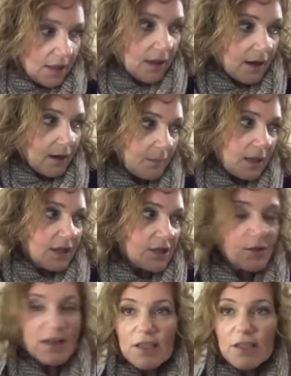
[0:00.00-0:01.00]

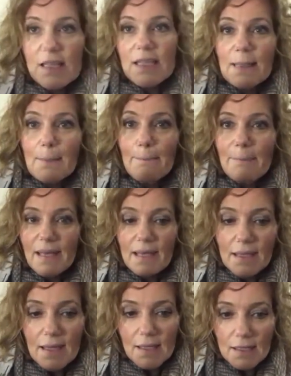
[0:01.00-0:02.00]
So I just need a
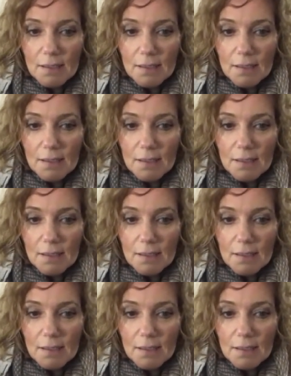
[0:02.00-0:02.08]
big